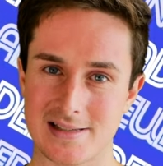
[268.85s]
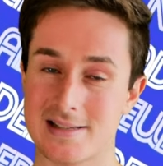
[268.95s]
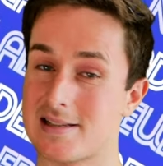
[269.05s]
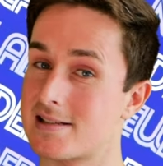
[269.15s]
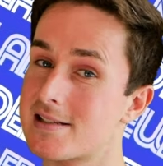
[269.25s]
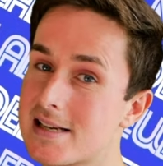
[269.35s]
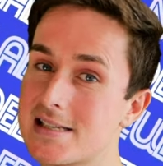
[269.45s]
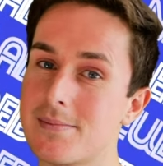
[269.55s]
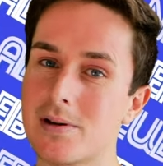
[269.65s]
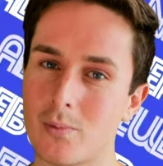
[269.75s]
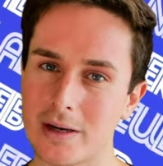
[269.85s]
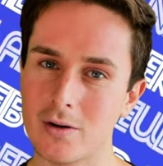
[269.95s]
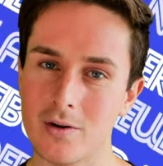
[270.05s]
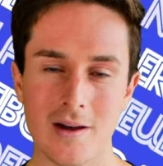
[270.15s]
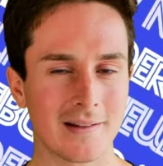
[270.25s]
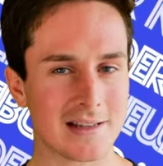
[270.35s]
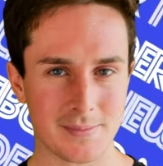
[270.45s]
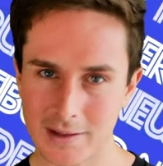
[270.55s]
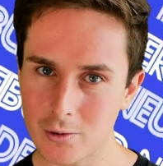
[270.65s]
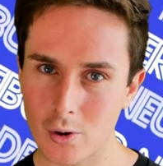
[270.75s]
This is a 60 mil wheel that's
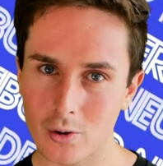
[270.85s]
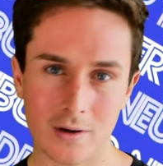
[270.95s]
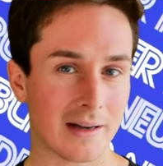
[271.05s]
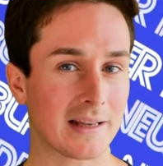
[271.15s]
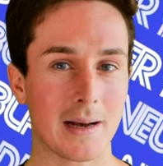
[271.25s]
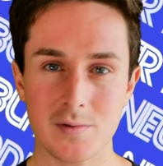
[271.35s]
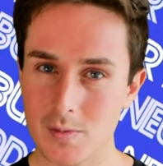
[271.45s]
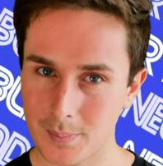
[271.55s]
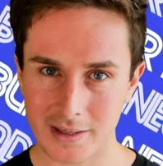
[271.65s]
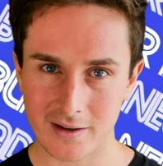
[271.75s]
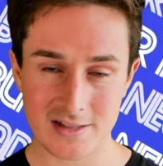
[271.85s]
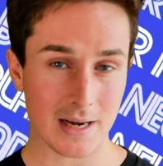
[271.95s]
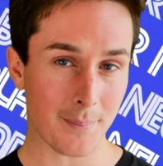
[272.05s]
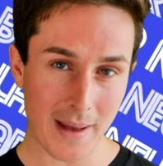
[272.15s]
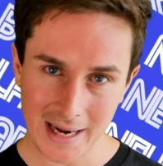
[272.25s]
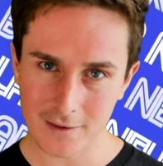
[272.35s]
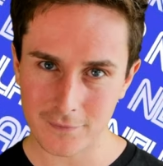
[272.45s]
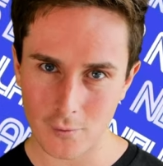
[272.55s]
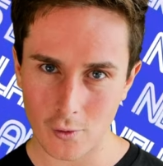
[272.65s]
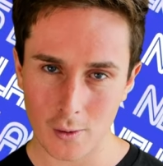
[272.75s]
metal core and comes with bearings and a pack of
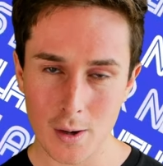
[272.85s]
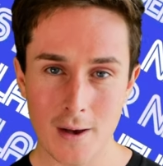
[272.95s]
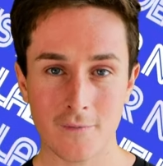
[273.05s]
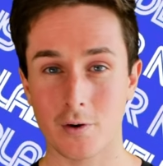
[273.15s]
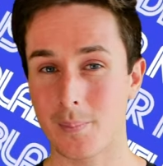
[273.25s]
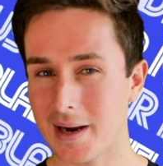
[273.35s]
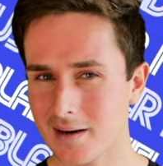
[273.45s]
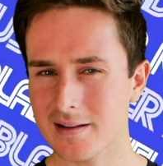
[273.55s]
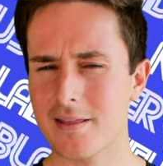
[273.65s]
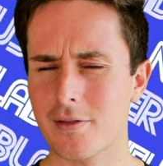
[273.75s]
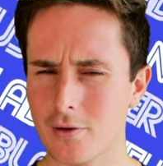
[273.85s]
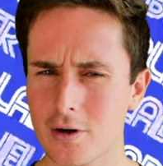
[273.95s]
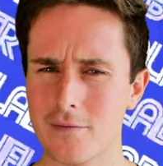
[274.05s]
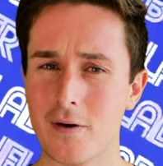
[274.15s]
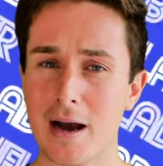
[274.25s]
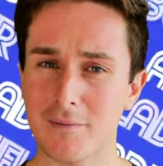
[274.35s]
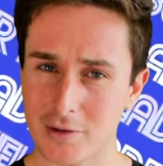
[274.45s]
four for apparently 35